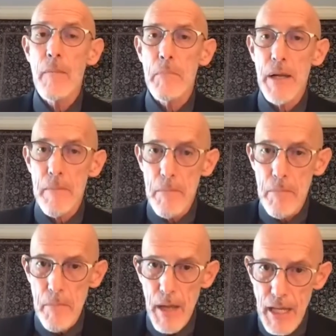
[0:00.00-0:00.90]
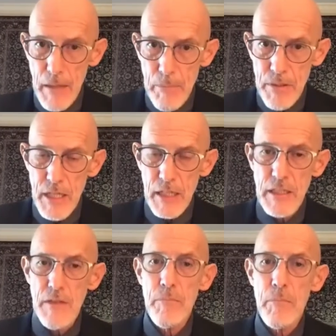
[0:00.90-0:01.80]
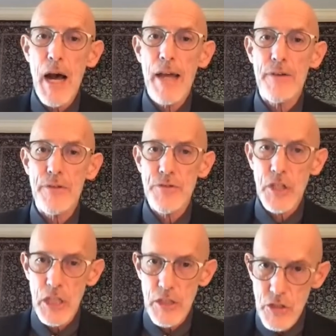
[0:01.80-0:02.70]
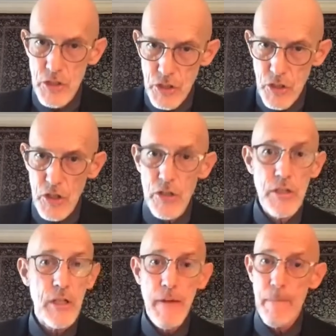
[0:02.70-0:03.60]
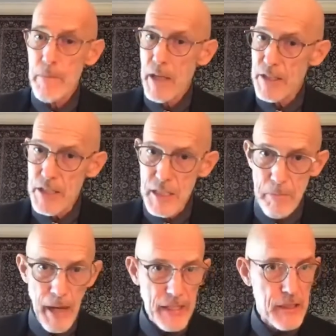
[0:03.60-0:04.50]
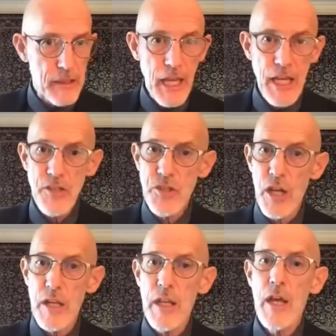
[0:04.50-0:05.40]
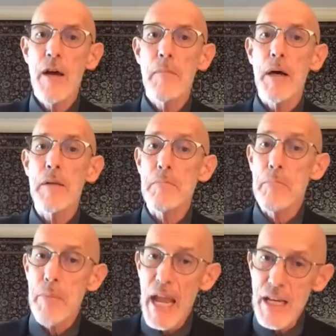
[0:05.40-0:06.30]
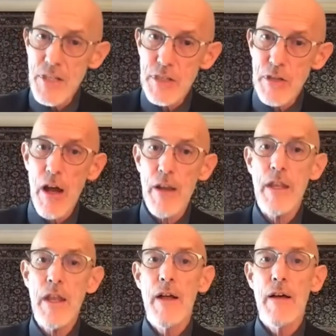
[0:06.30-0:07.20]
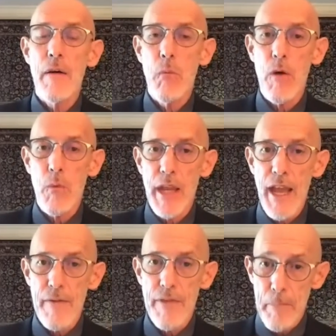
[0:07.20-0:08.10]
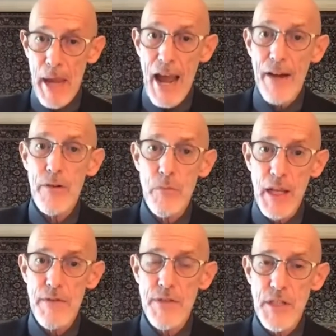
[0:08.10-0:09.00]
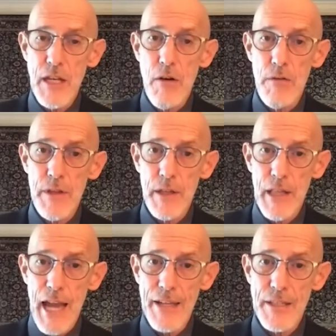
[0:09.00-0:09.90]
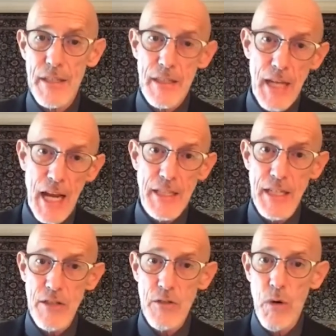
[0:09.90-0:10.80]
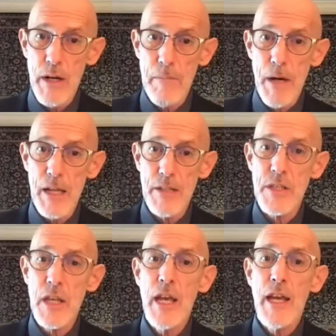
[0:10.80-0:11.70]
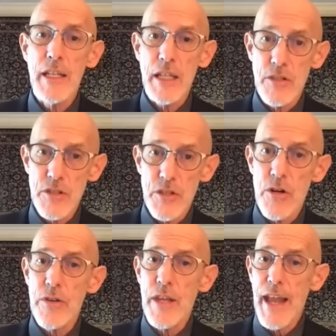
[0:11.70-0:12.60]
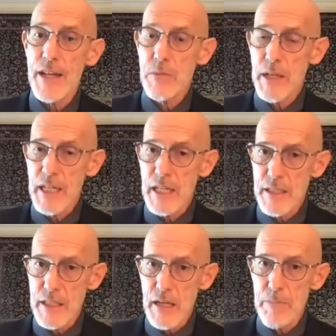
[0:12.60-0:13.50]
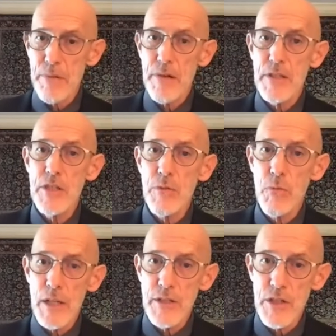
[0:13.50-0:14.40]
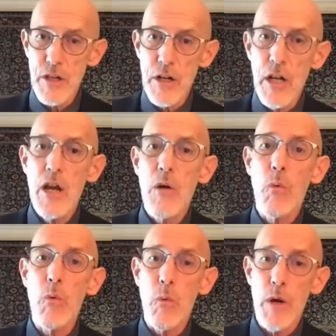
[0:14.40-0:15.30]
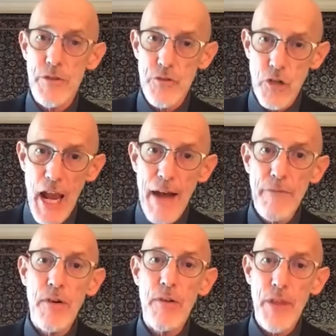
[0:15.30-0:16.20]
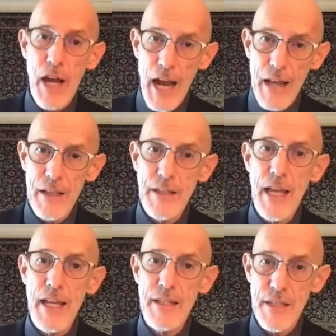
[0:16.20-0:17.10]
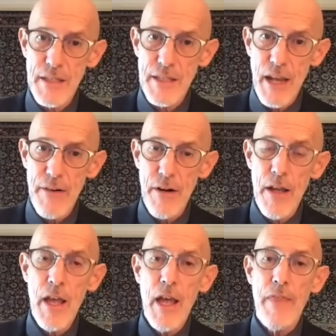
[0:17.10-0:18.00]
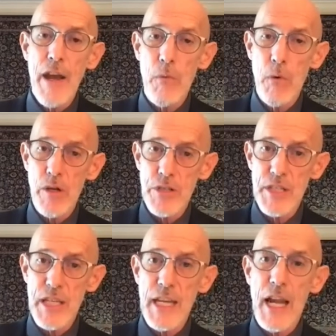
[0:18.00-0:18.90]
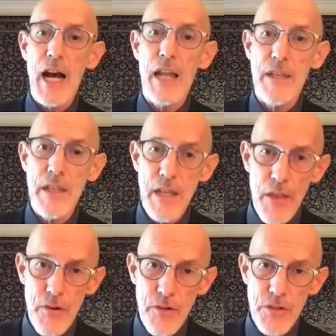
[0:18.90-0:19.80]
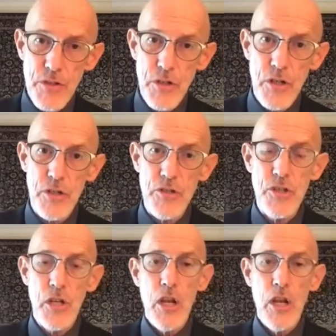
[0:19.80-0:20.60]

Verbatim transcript: But many predictive models concerned it's speculation, but based on what we had, the pattern we have seen over the last 19, 20 months, concern that as we get deeper into winter w- with travel, the holidays, etc., that we'll see another surge,